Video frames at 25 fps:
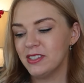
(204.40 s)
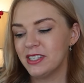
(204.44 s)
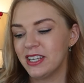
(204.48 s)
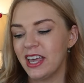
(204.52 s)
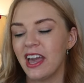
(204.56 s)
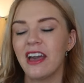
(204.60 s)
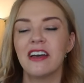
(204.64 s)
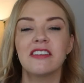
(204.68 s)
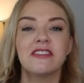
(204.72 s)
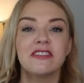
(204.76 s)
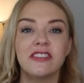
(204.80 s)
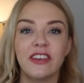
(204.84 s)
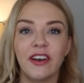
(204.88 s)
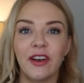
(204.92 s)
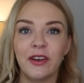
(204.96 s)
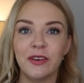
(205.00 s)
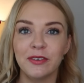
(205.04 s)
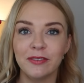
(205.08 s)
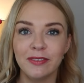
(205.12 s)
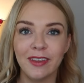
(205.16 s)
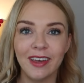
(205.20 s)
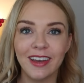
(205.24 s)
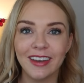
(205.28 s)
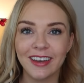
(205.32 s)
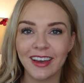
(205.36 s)

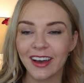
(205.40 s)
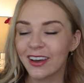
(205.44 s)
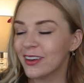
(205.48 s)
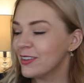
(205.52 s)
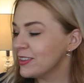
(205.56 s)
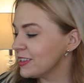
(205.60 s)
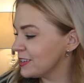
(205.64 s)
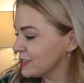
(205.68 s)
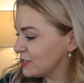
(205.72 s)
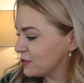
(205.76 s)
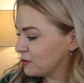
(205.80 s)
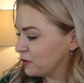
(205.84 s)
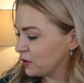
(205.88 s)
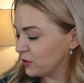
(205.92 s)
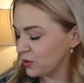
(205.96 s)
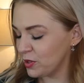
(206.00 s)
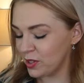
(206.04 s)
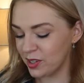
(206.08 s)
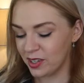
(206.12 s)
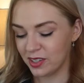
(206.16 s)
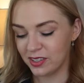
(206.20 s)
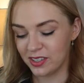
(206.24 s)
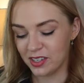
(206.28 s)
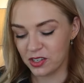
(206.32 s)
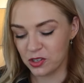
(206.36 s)
SCHERZO. There you go, that's what
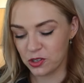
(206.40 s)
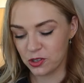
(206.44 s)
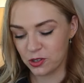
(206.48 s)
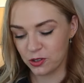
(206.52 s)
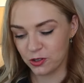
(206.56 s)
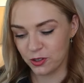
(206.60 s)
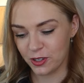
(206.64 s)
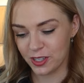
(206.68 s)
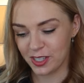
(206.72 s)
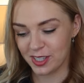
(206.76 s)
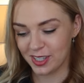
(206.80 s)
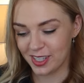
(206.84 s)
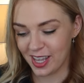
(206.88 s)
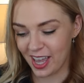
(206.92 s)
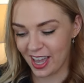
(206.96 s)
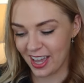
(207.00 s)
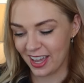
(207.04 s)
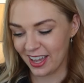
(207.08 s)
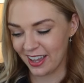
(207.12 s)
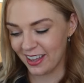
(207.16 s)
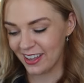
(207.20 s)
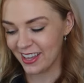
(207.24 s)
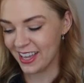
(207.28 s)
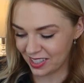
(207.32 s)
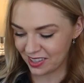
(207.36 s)
the dictionary's
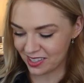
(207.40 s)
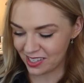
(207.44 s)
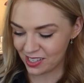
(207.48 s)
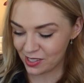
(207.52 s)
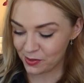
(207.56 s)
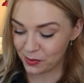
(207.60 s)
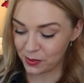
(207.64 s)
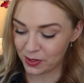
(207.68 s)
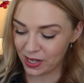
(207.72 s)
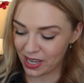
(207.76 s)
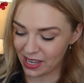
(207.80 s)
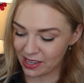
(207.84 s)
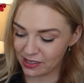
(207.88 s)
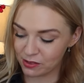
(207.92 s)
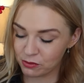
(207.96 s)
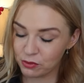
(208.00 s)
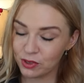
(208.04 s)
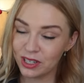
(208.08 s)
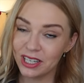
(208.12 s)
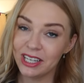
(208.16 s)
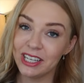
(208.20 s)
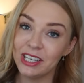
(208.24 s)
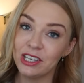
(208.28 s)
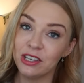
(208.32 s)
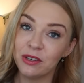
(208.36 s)
saying. And this one has
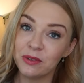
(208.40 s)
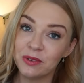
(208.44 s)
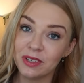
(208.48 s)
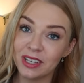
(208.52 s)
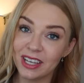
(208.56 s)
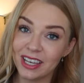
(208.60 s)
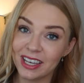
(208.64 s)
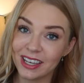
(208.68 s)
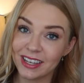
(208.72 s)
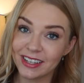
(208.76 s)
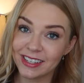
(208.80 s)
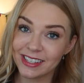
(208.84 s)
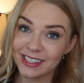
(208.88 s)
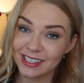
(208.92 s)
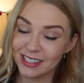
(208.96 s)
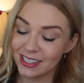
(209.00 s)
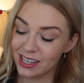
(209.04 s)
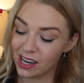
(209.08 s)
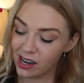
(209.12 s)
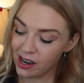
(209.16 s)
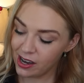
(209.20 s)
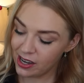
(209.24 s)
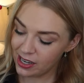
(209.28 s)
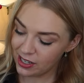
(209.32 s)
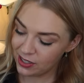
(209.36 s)
really unique
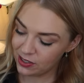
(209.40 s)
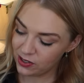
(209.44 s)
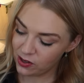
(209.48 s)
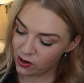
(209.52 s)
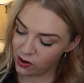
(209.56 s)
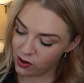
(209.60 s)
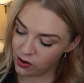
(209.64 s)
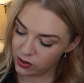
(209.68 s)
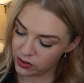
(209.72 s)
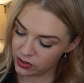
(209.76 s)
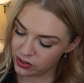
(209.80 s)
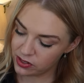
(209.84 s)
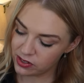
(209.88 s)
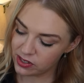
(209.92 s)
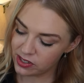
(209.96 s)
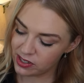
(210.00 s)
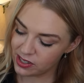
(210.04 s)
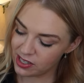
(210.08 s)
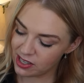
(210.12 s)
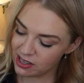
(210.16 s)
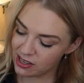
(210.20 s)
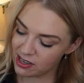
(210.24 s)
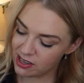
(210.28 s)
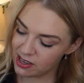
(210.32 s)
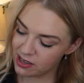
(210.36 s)
design on
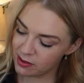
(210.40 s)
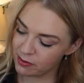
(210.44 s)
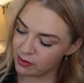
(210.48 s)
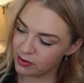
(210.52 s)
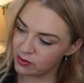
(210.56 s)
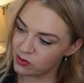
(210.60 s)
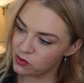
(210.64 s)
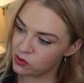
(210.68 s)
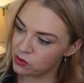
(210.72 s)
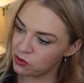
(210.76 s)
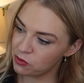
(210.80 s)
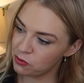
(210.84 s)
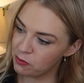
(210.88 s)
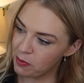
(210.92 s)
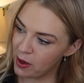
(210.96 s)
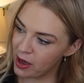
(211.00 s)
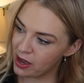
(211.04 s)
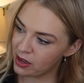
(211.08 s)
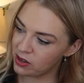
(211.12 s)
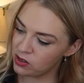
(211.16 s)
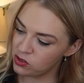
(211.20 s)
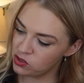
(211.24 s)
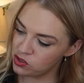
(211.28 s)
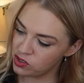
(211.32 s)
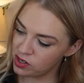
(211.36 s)
the sort of
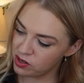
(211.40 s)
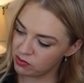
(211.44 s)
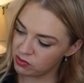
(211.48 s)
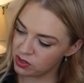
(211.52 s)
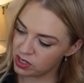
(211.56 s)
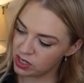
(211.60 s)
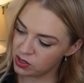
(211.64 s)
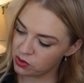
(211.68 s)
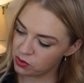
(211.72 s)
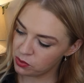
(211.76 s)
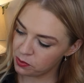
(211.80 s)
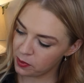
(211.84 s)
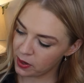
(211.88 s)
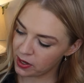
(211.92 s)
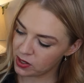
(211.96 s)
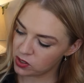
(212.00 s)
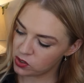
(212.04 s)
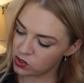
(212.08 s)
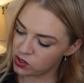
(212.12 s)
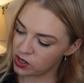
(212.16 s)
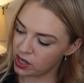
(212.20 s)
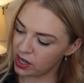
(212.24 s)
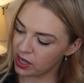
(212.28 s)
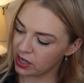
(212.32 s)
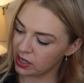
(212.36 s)
packaging, really cool
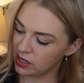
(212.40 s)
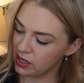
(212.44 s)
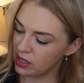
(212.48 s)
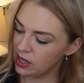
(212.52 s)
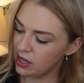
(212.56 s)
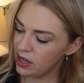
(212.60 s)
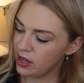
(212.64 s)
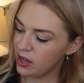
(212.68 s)
packaging.